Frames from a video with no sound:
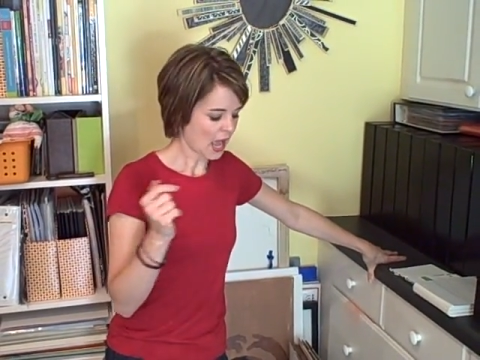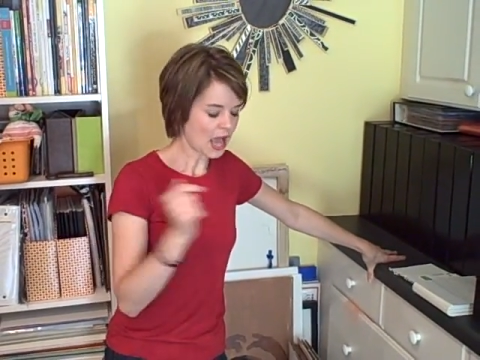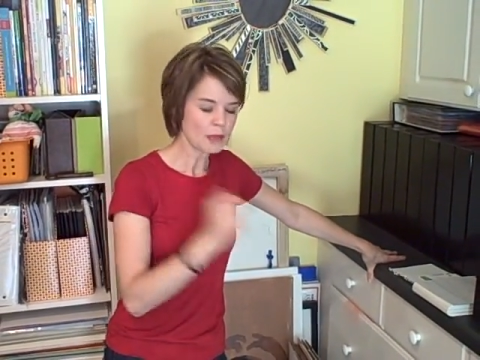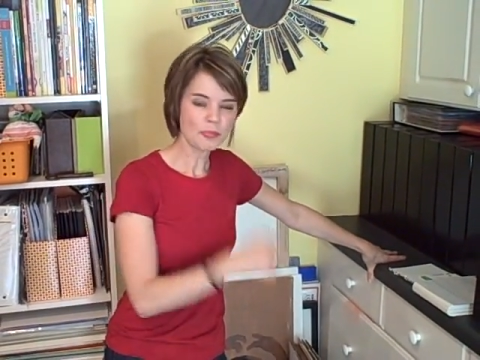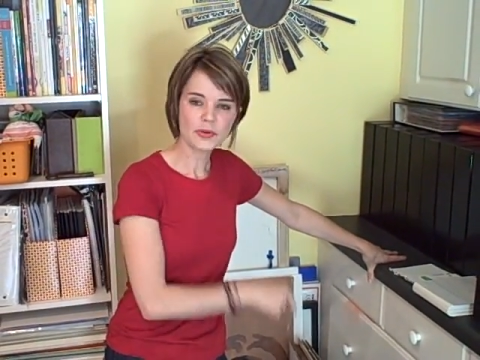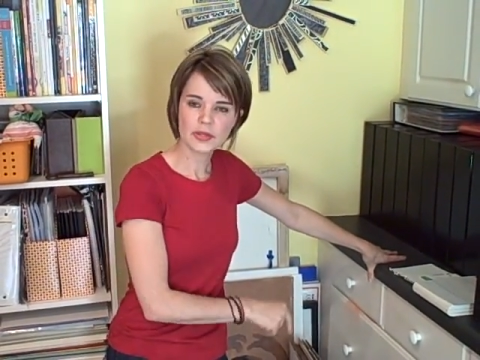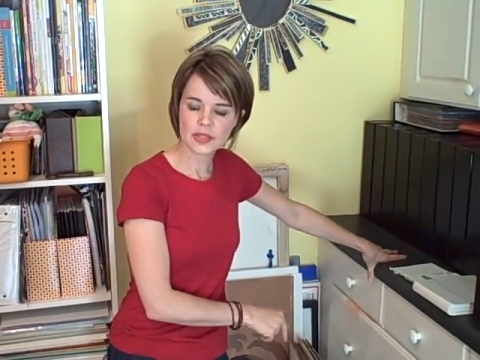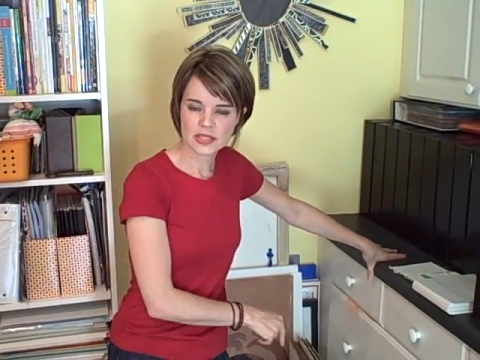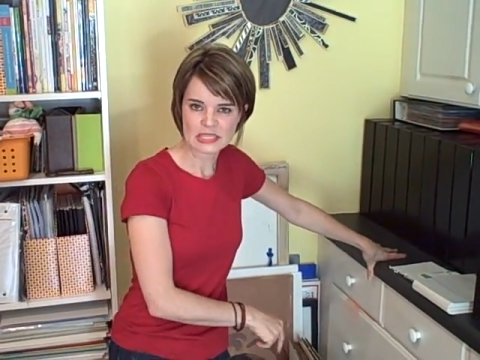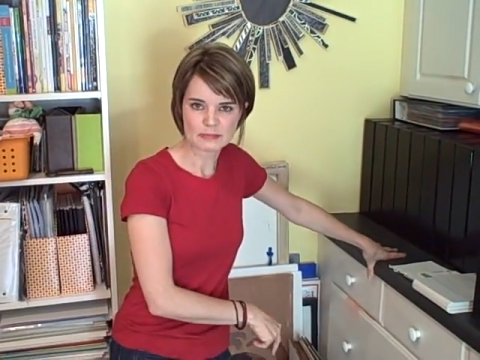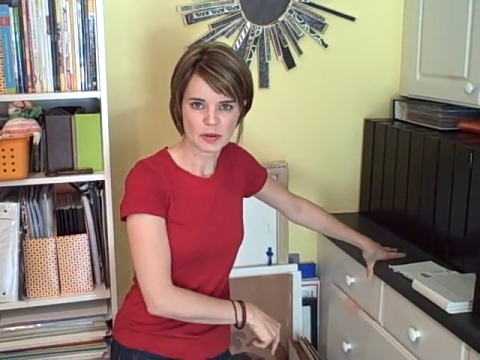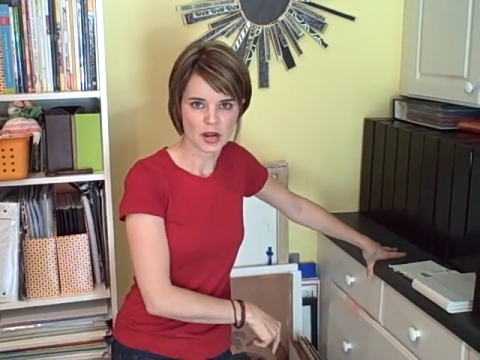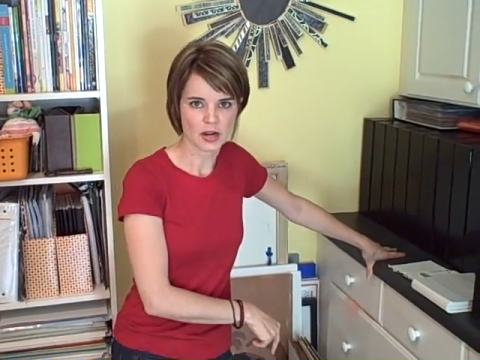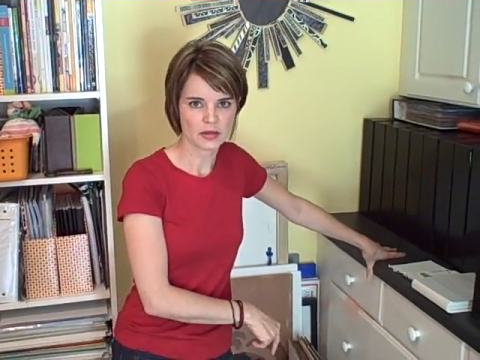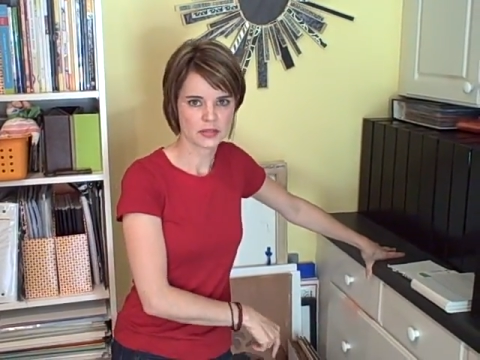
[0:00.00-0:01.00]
I put it in this
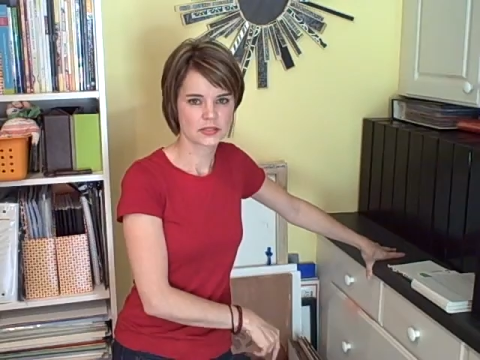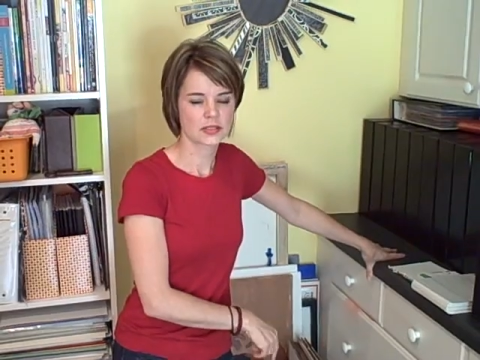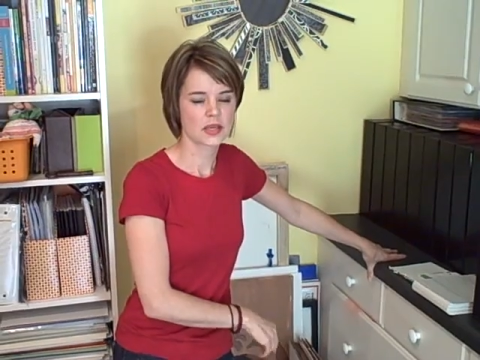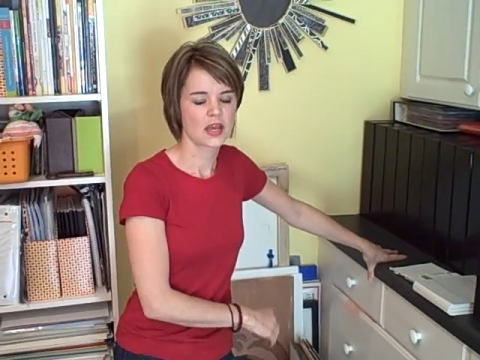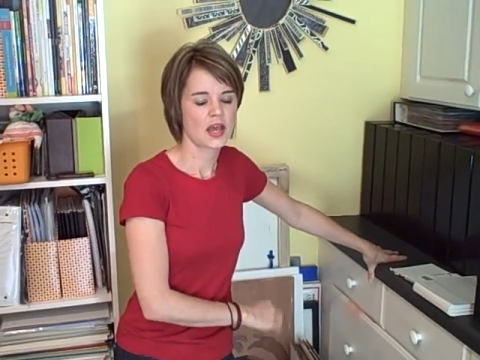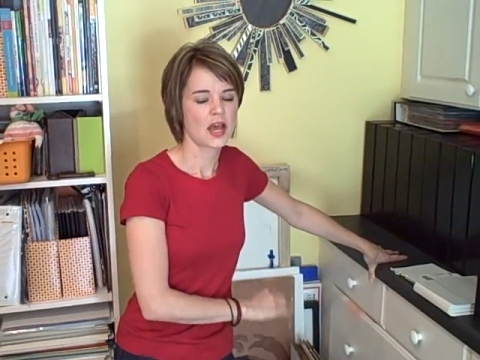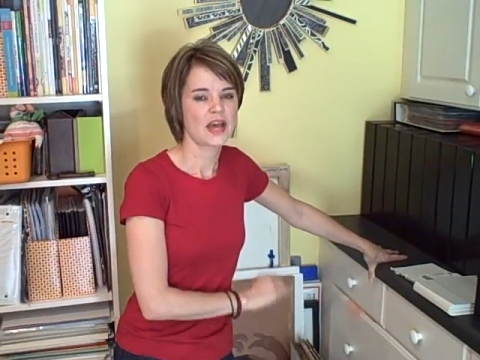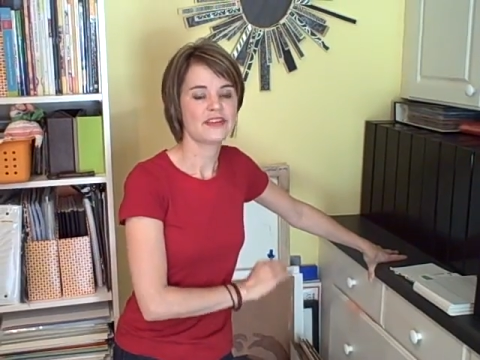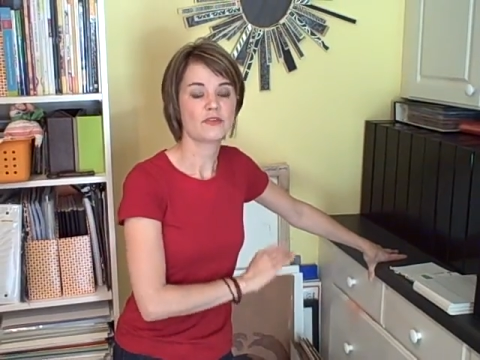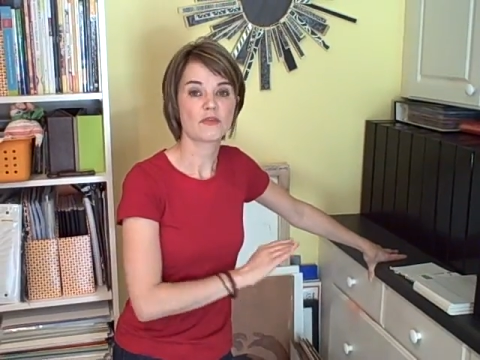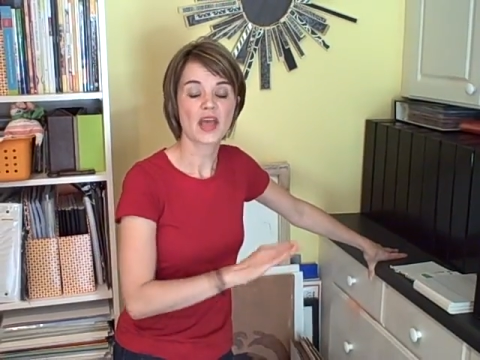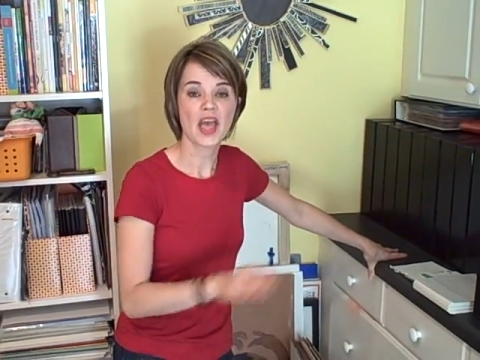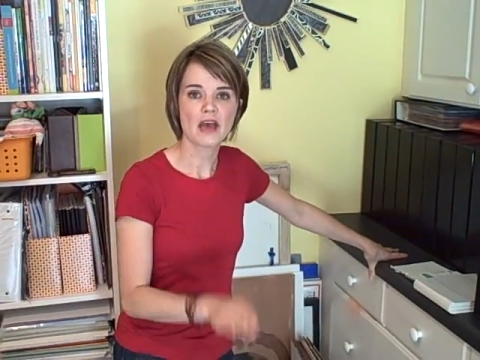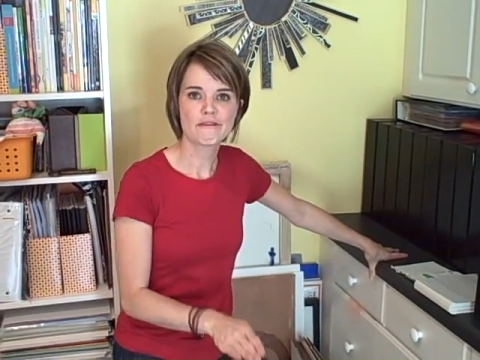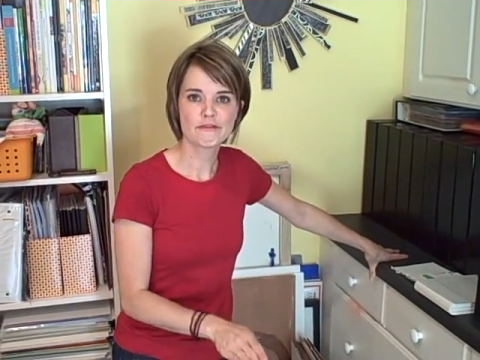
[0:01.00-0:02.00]
box. I
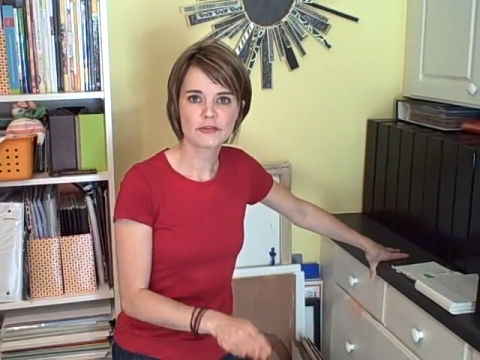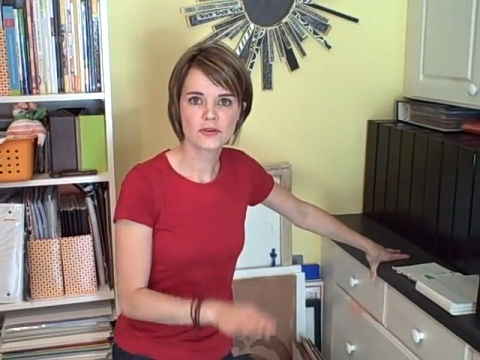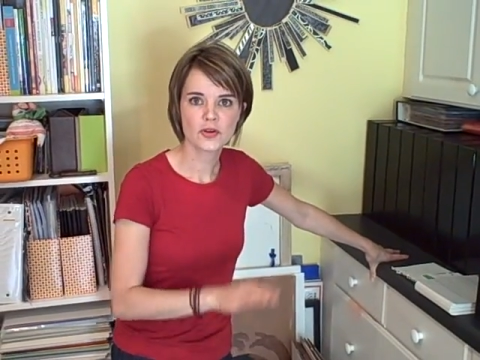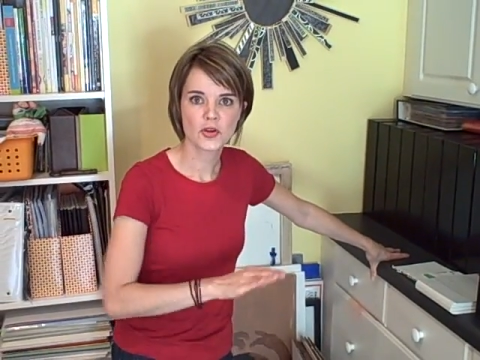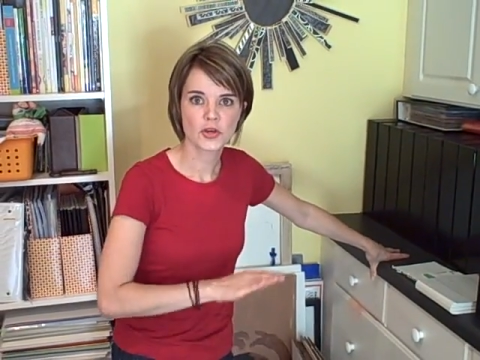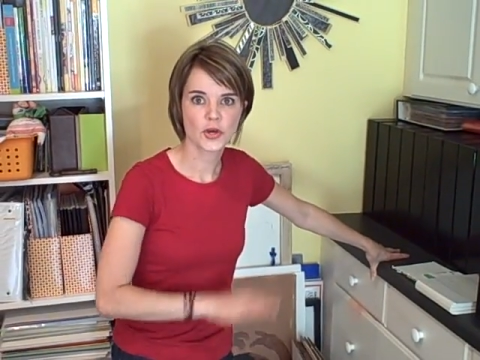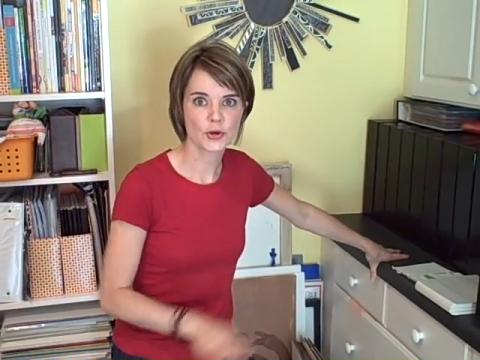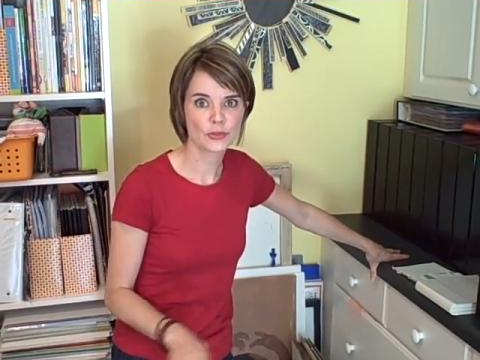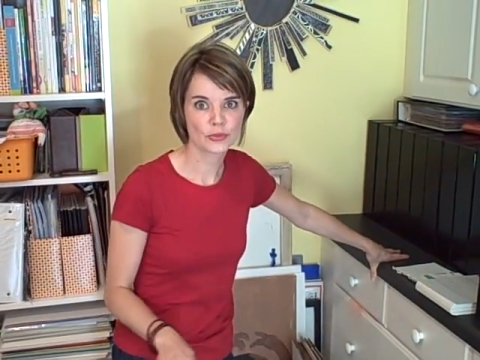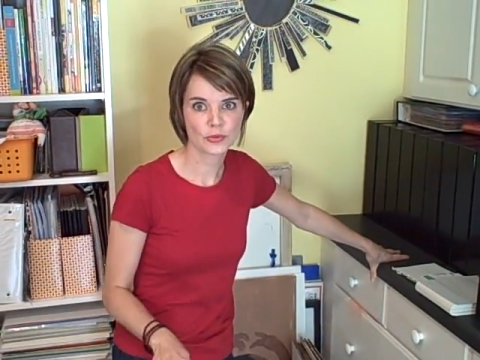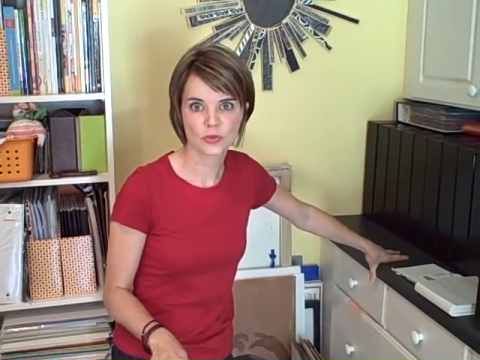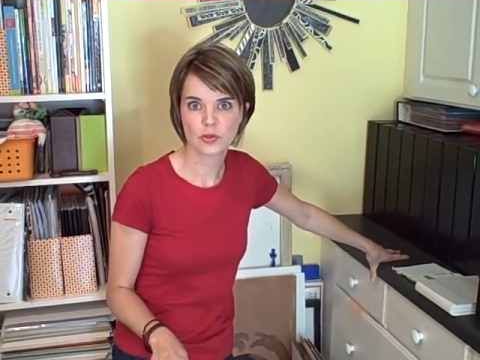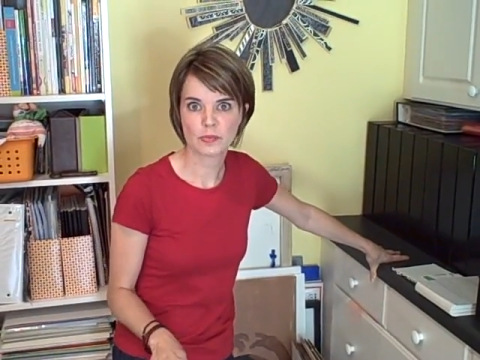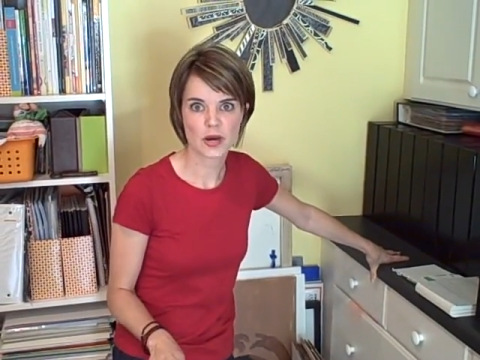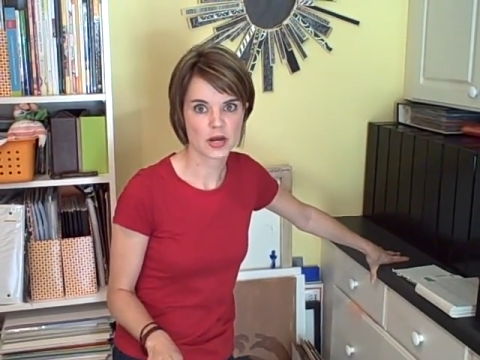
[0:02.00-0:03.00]
don't ever go
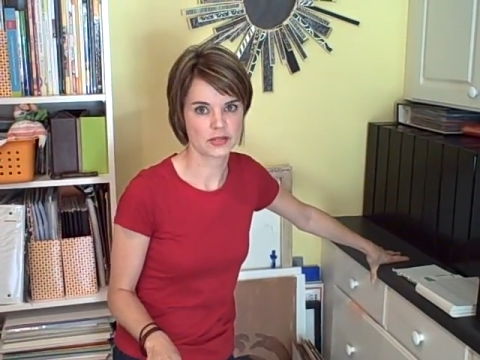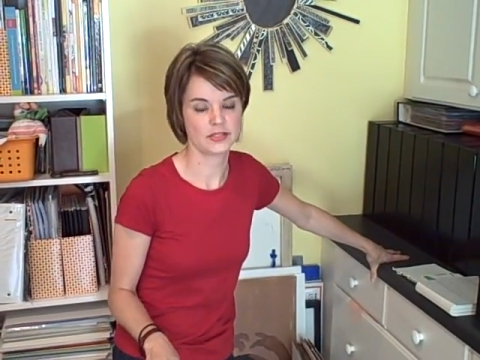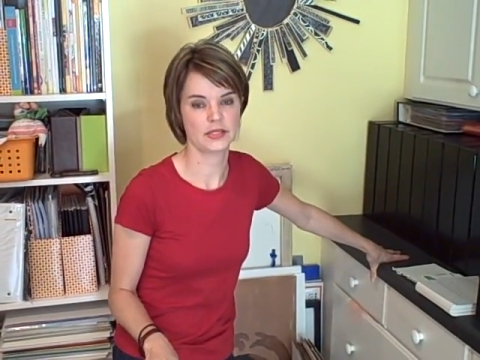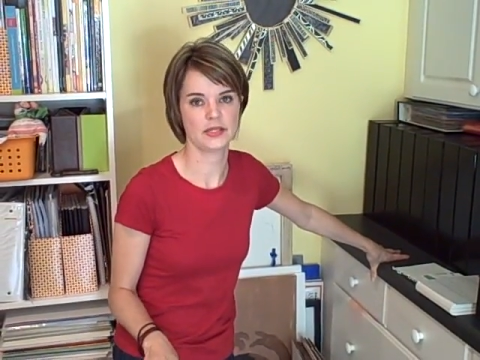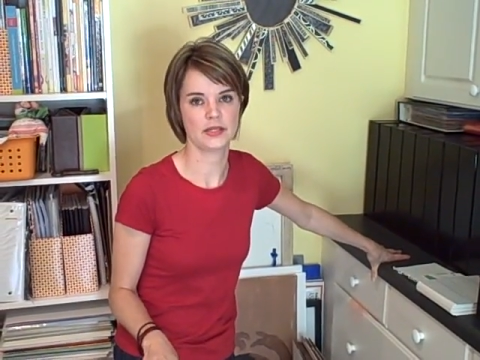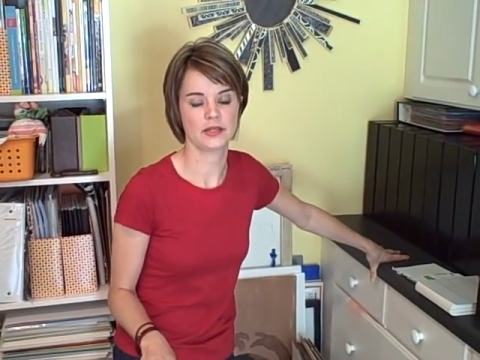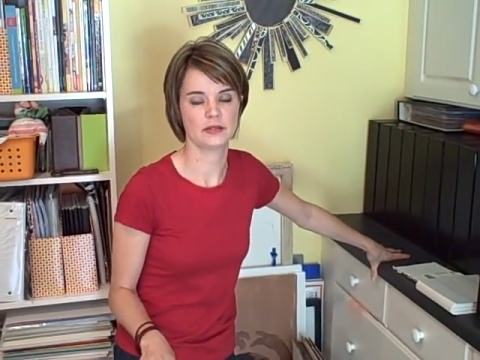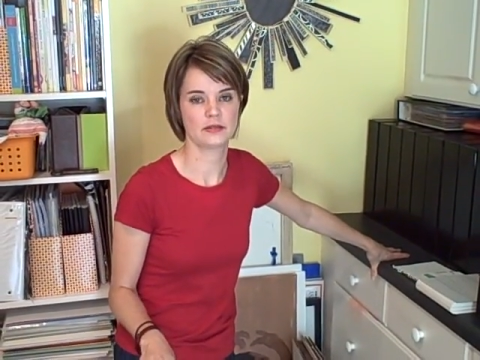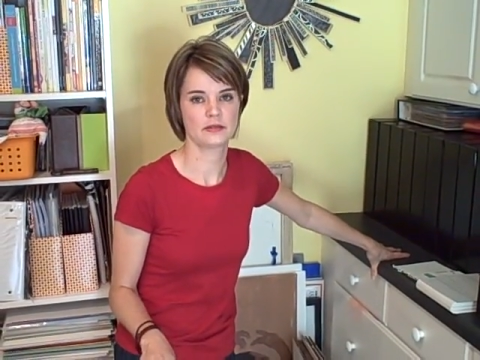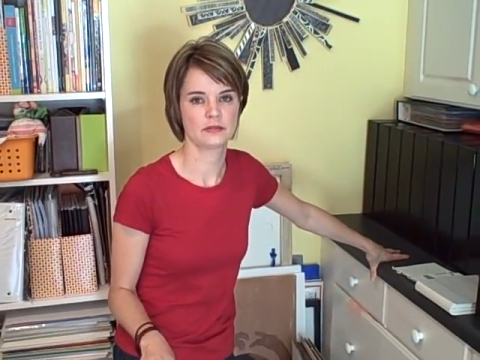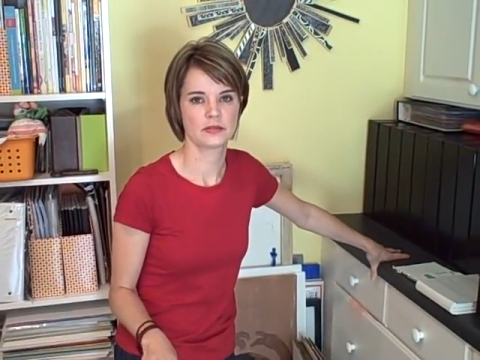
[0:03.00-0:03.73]
through the box again,